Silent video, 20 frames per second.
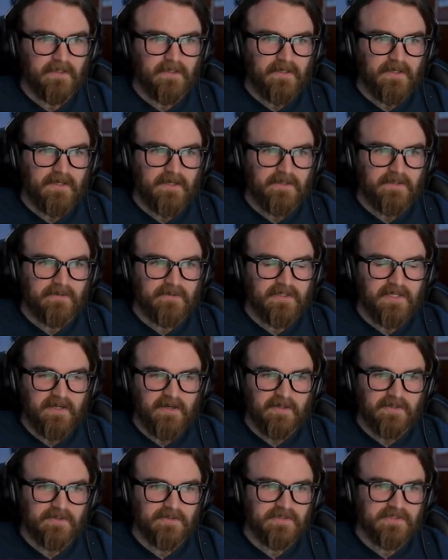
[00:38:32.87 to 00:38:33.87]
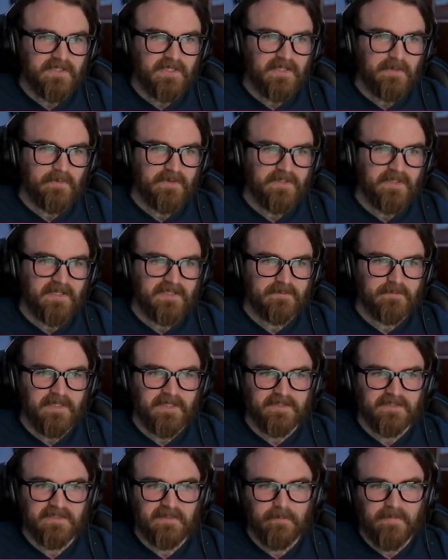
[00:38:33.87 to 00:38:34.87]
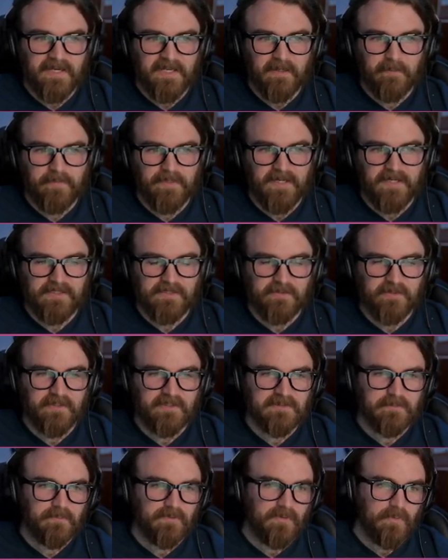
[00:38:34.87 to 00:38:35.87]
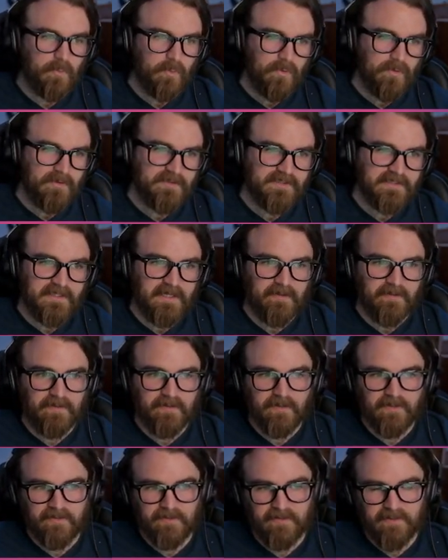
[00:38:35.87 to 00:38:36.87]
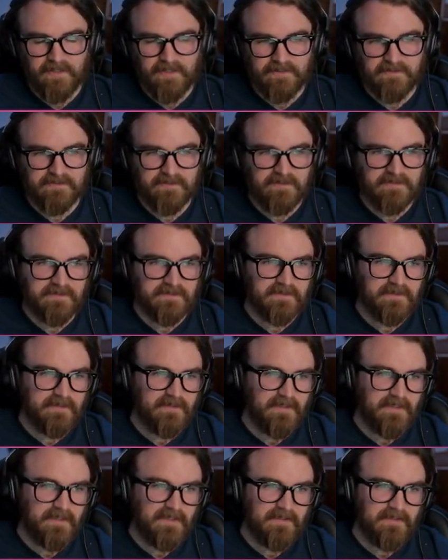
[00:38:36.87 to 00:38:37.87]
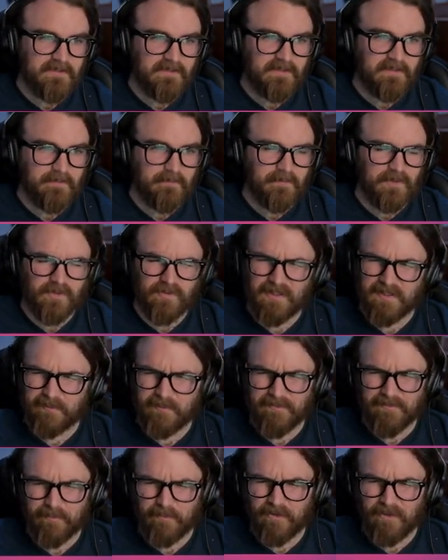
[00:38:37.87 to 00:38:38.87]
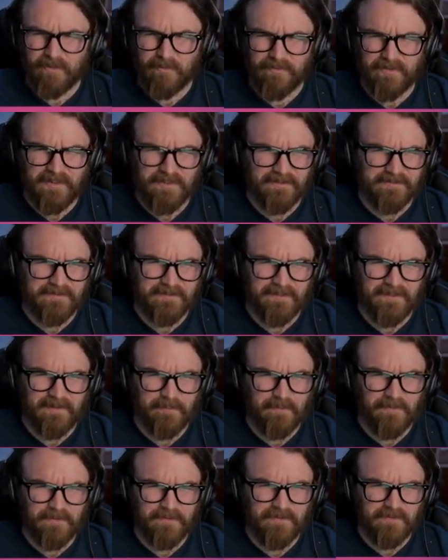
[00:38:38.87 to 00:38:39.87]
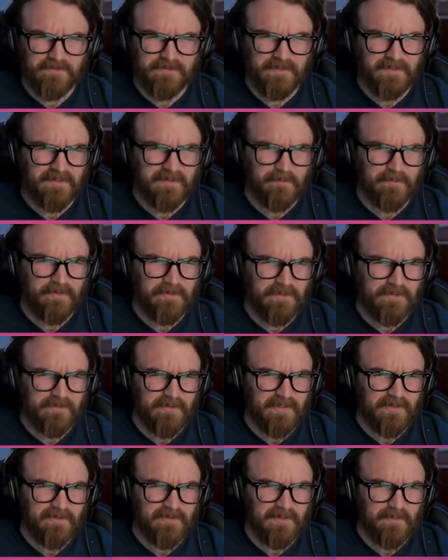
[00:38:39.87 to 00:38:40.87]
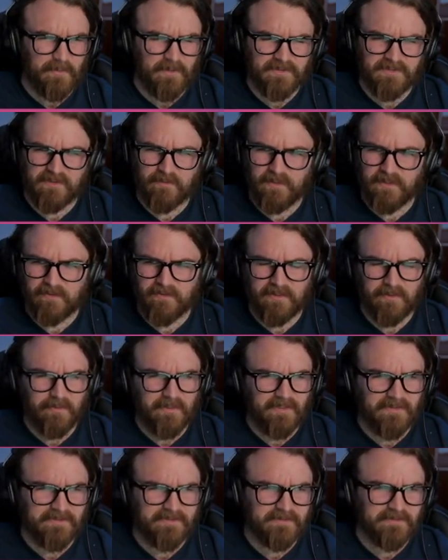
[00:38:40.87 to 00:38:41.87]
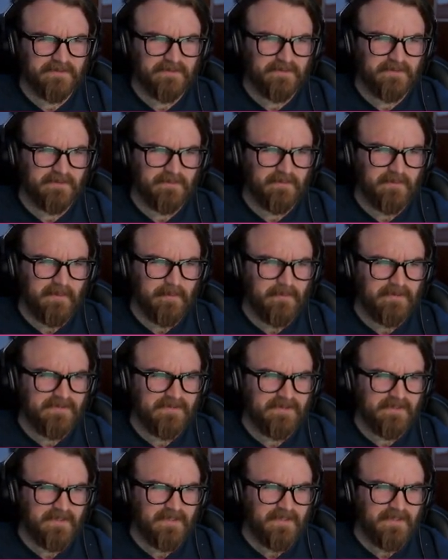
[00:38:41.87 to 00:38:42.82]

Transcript: uh, your character is getting with the cosmetics and the battle pass, you're getting some rewards that carry on to the next season. And um, correct me if I'm wrong with that, saying I'm pretty sure, I'm pretty sure that that works that way, or anyone else remembers.